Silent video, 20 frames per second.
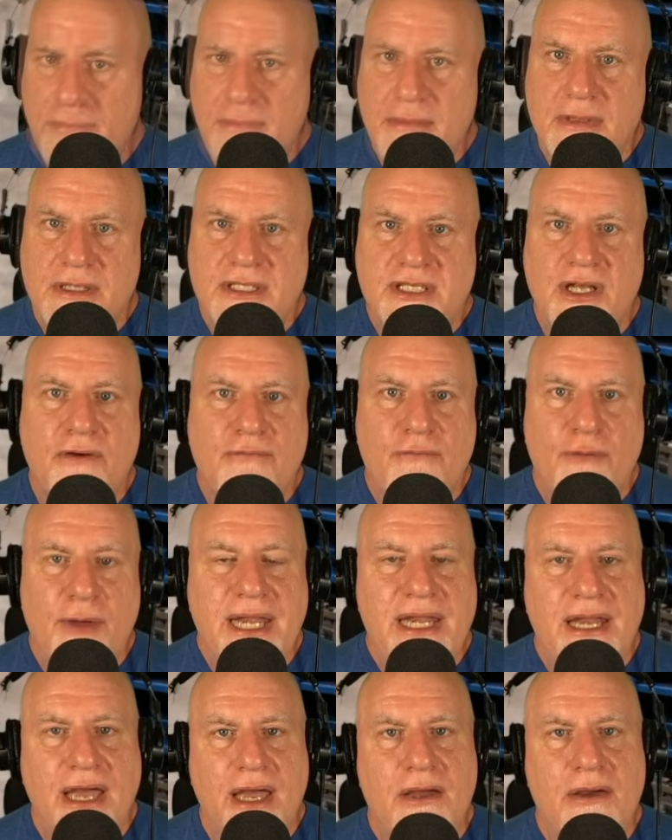So if we
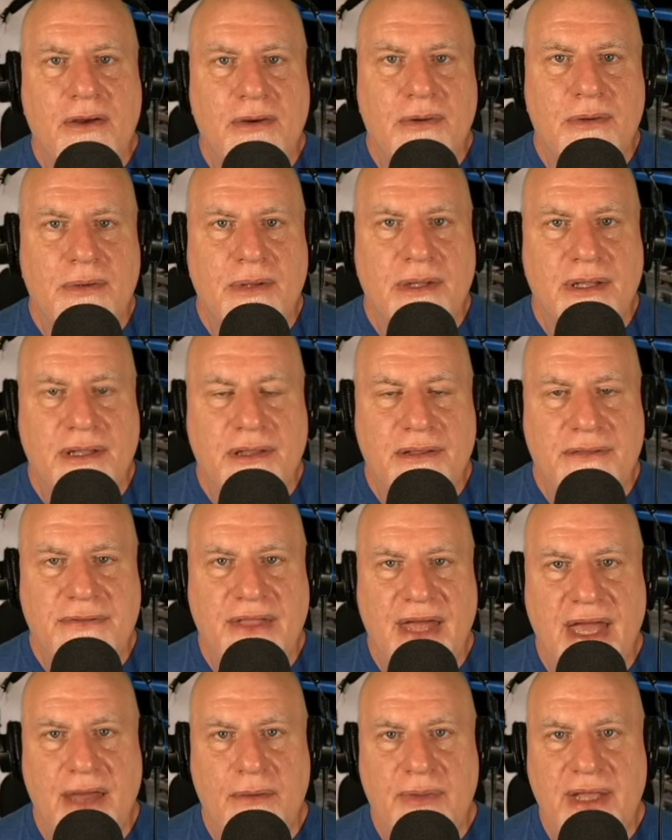know
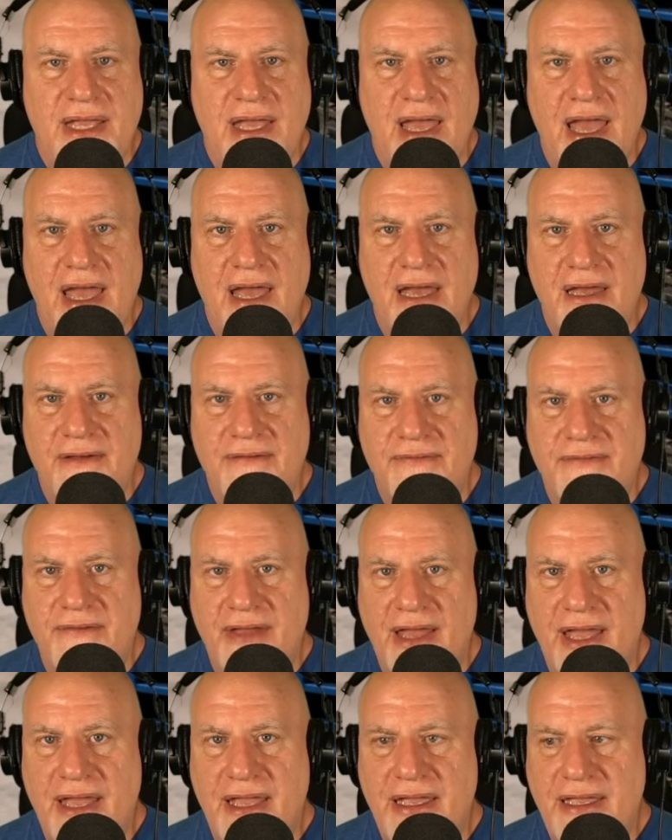that we have
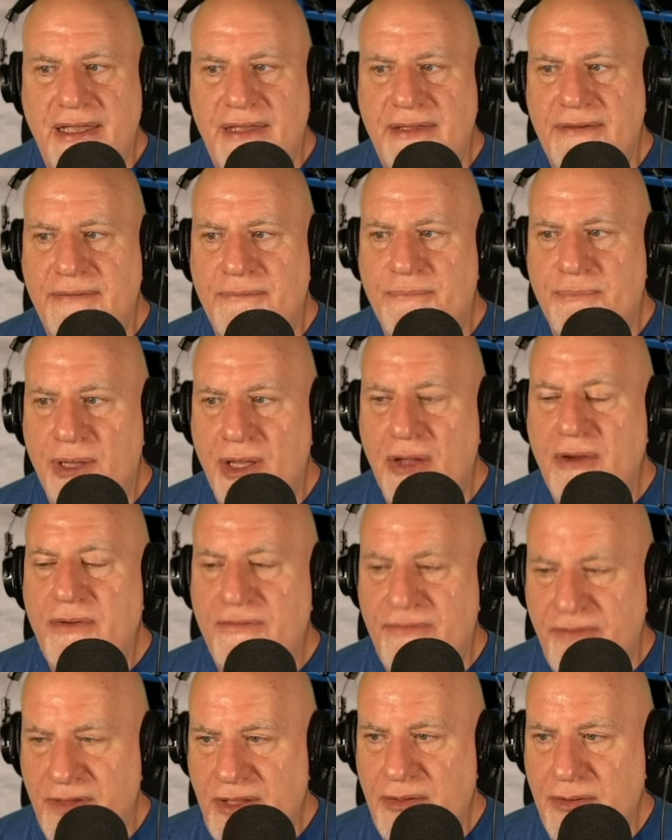a blown
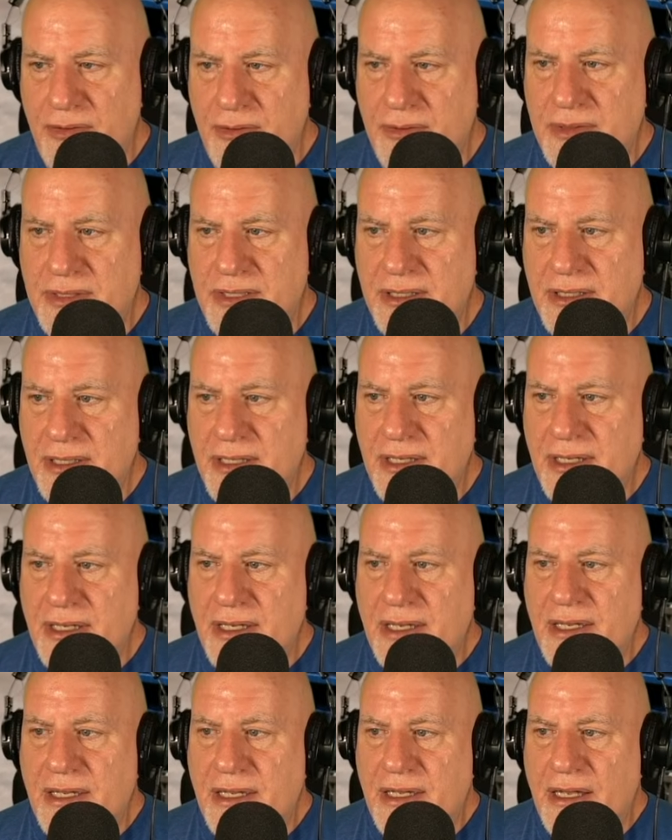fuse
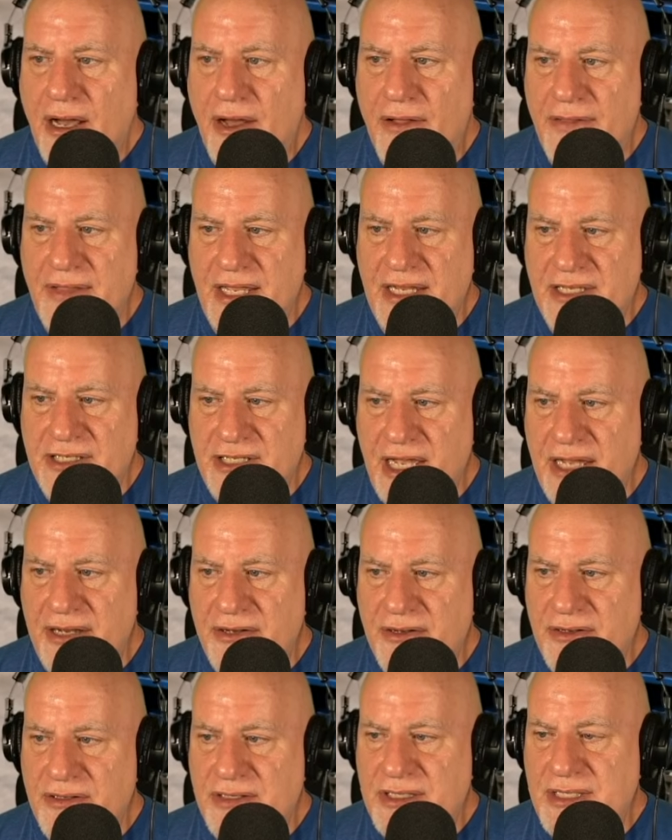on the
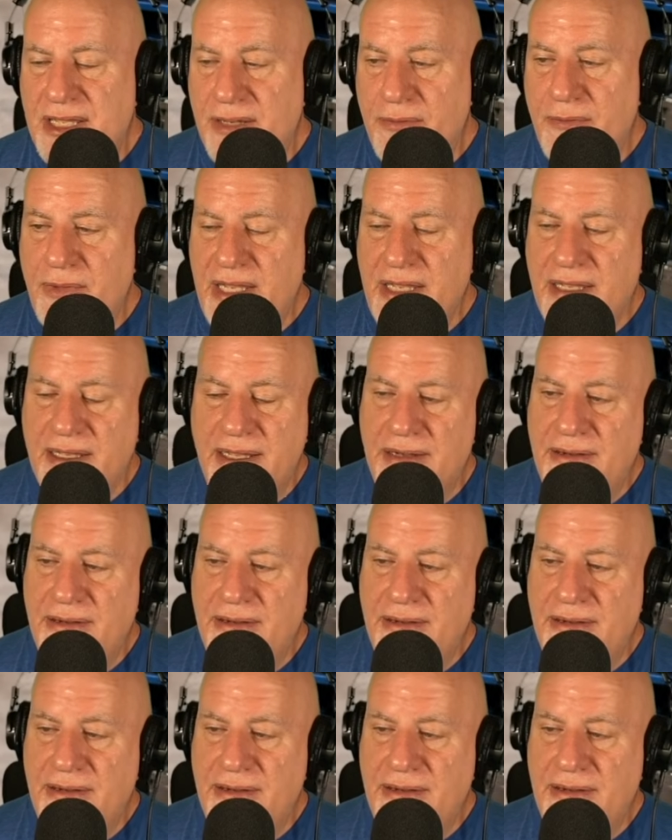injectors, then we can